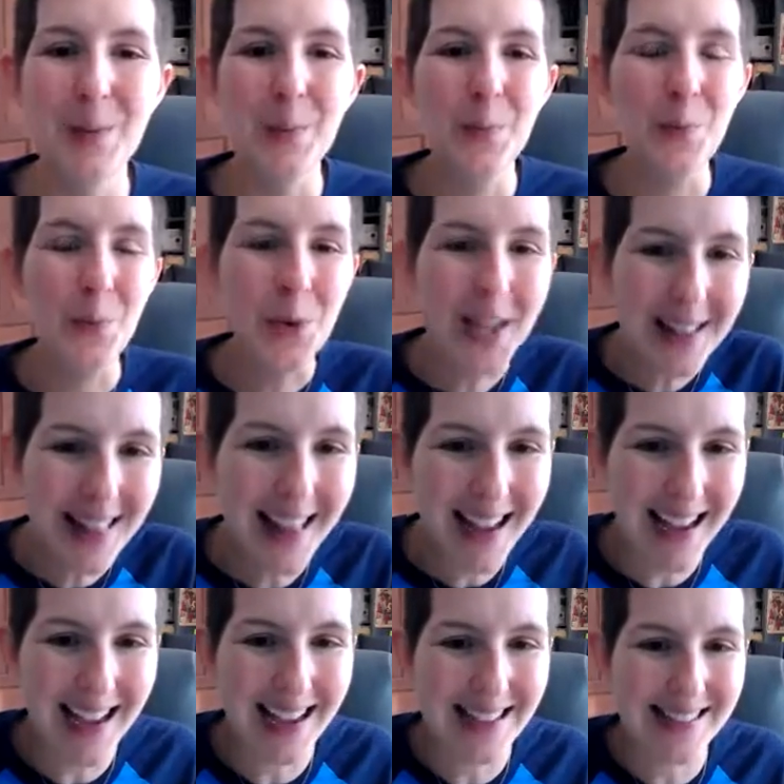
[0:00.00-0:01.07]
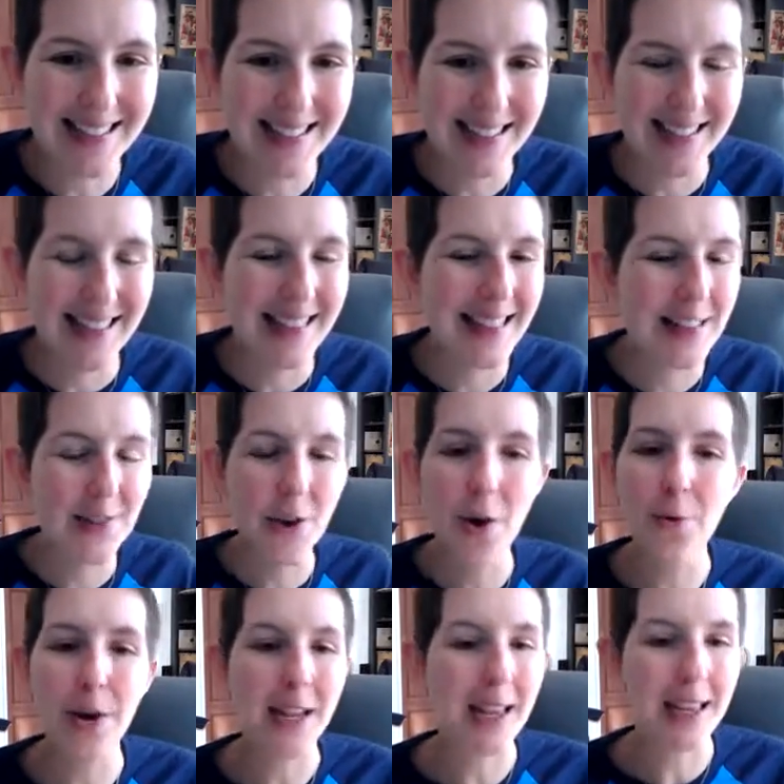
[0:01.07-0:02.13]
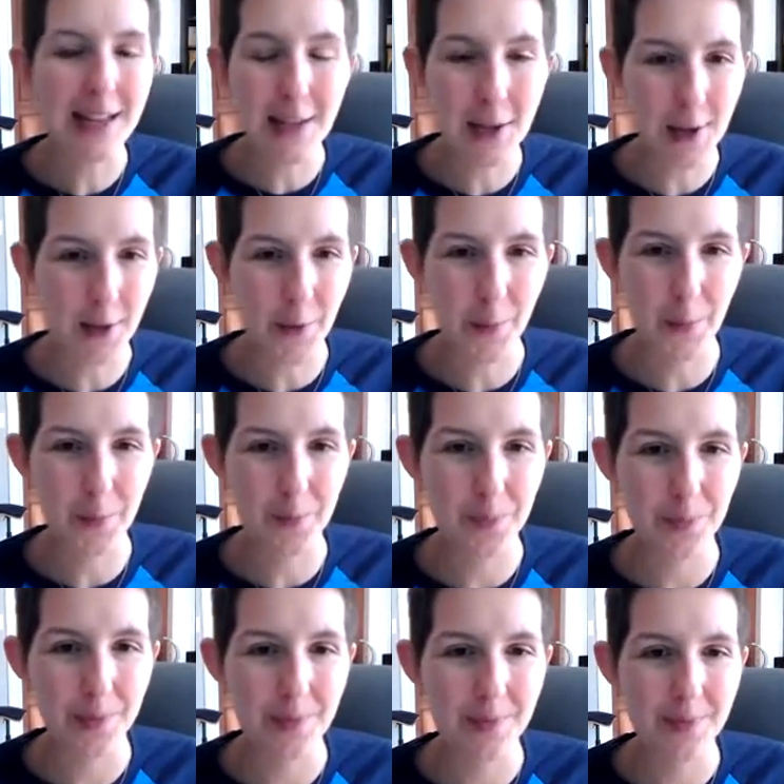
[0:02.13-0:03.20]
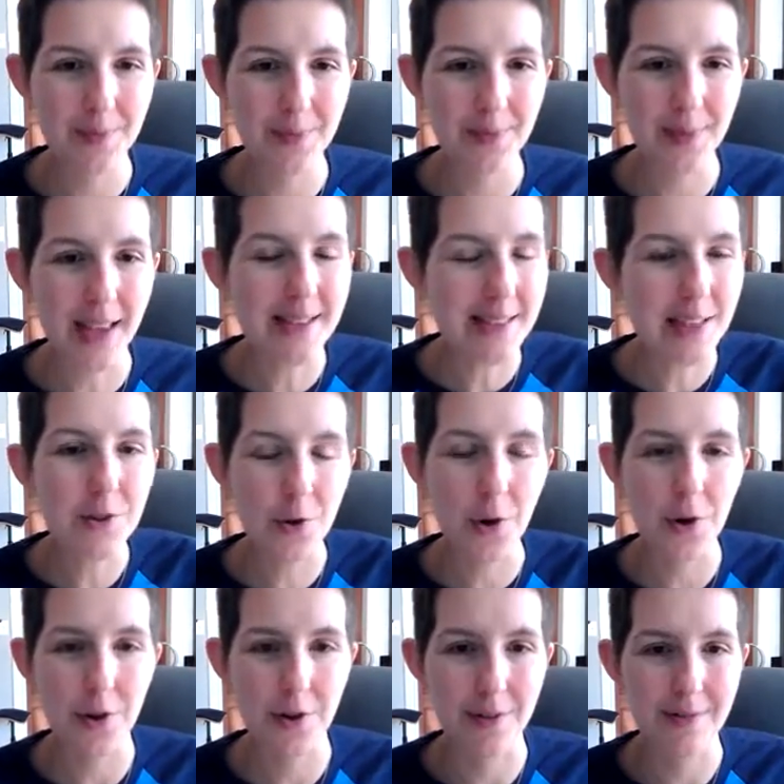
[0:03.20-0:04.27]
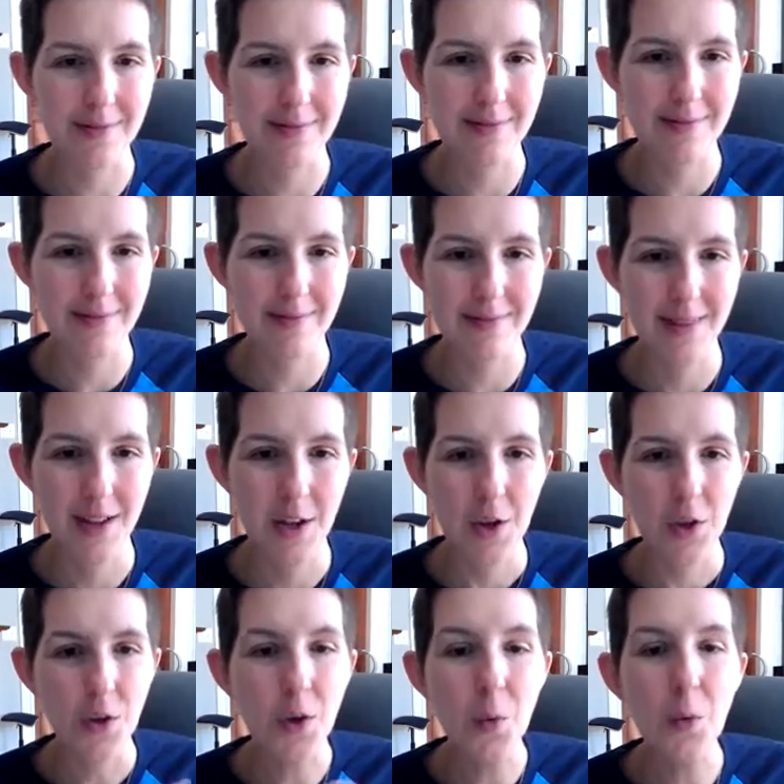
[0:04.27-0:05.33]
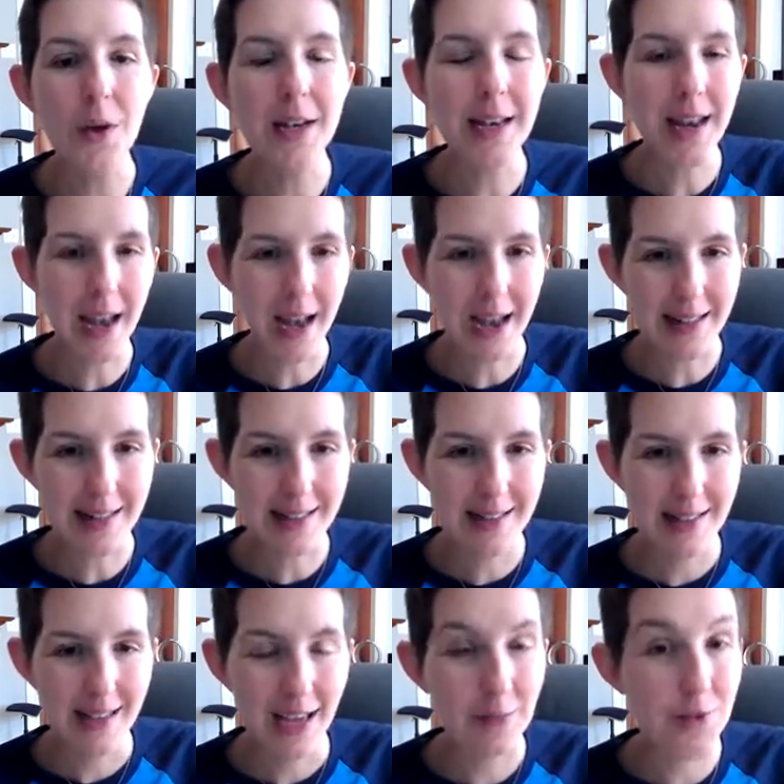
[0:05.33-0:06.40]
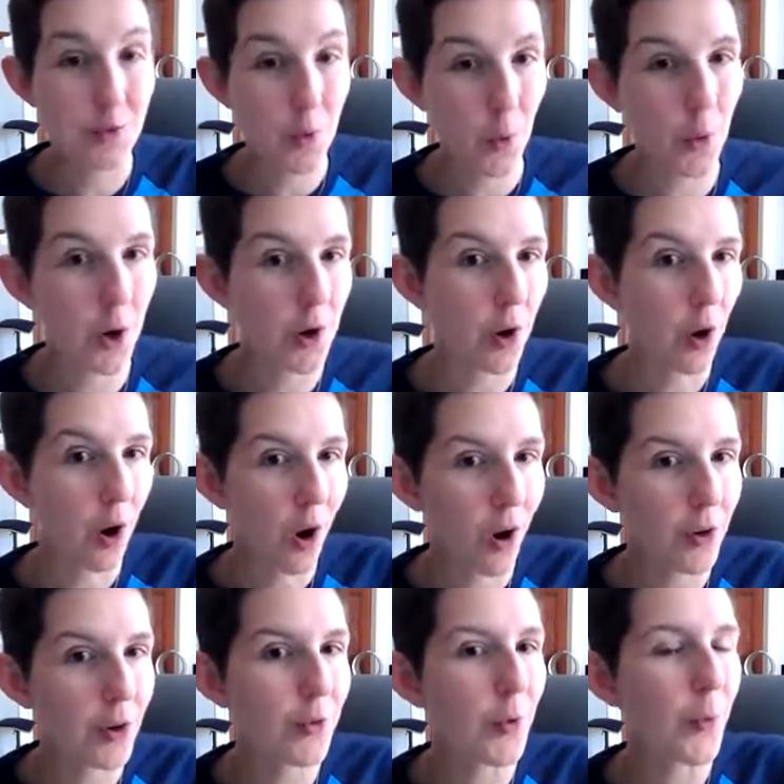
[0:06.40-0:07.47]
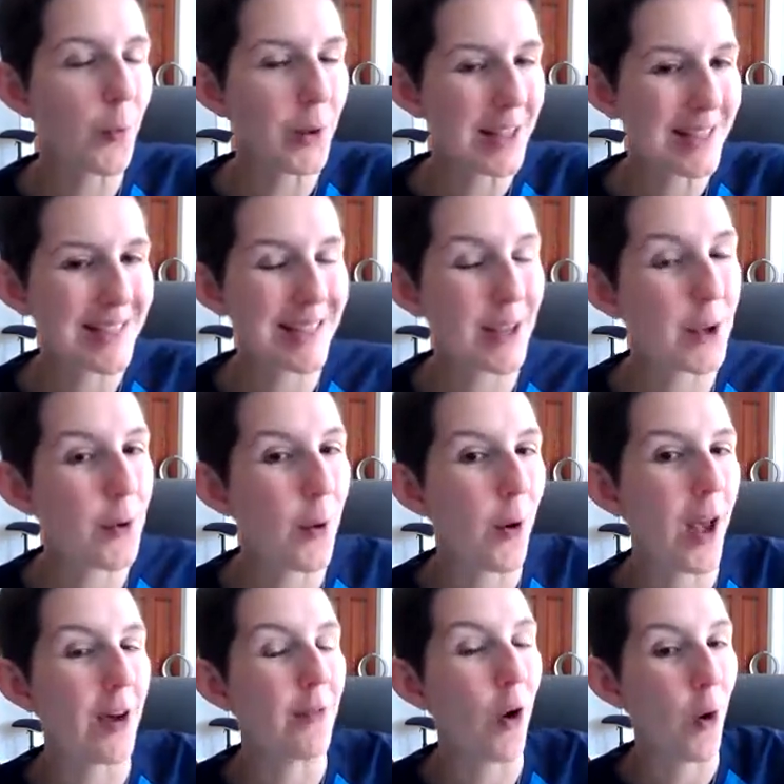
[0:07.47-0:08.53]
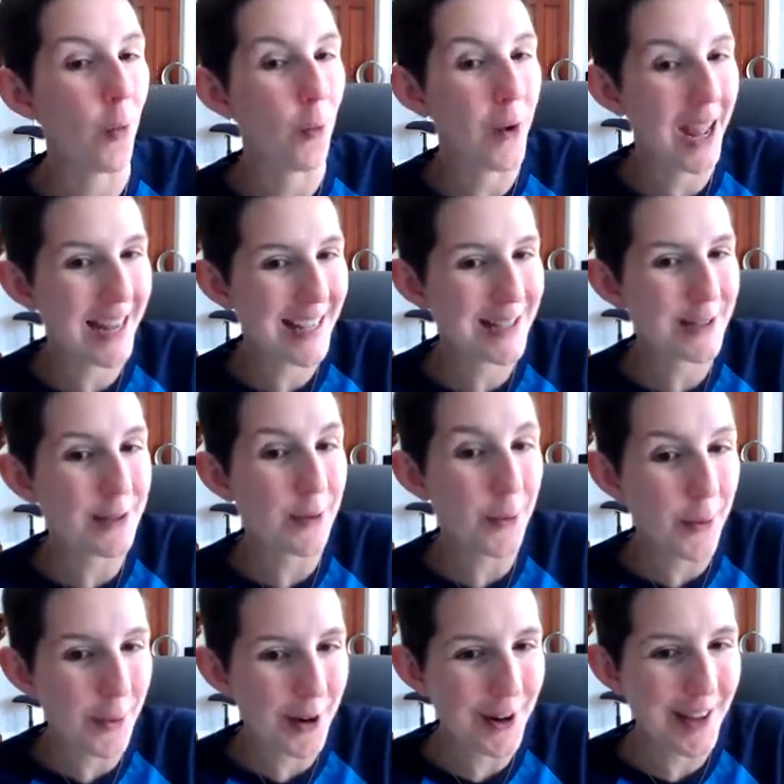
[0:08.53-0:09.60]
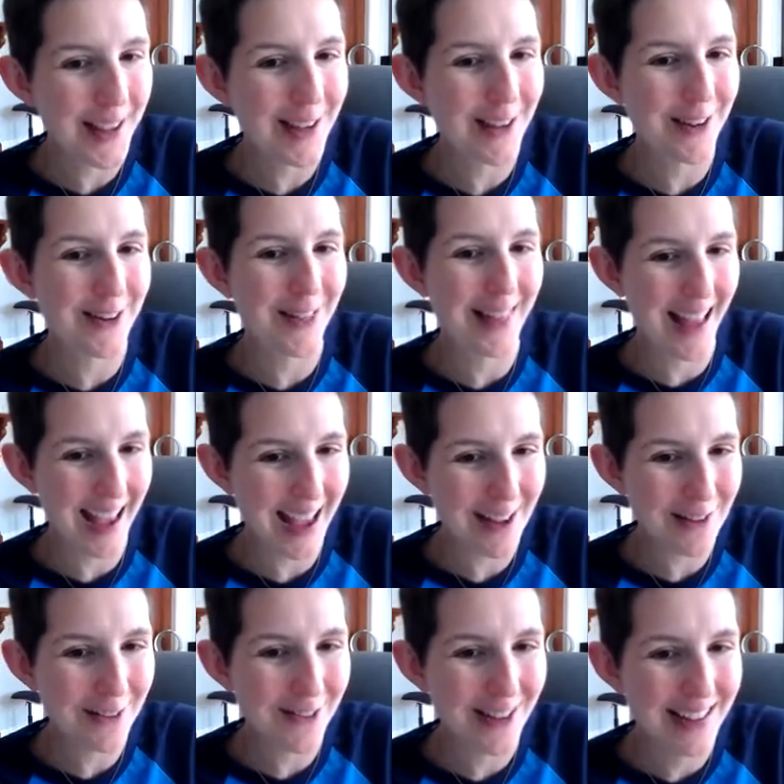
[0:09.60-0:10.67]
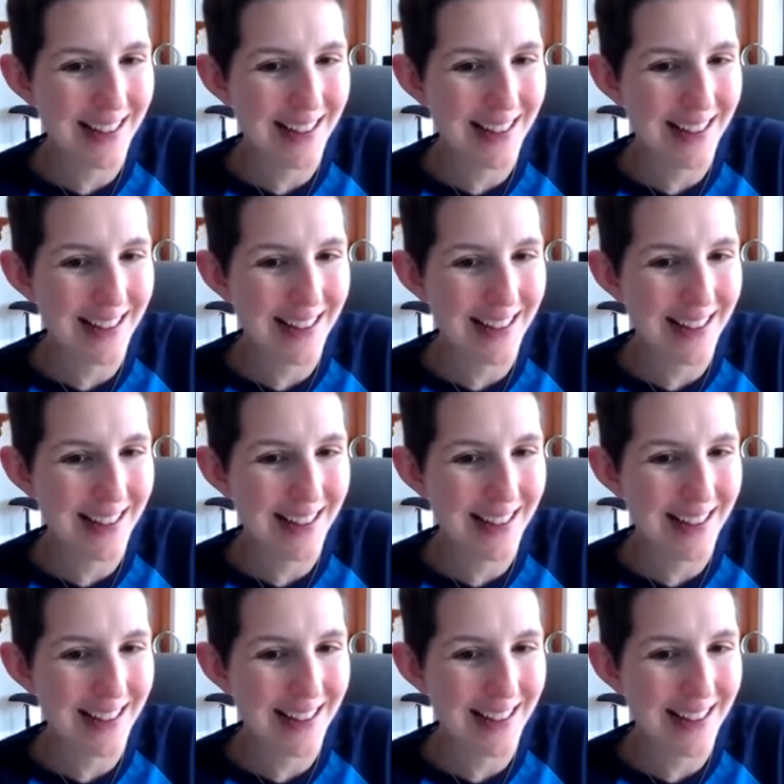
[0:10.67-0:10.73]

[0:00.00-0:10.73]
Realize that it's already in you. It's internal. You would not have scored all of the wins that you have already scored in your life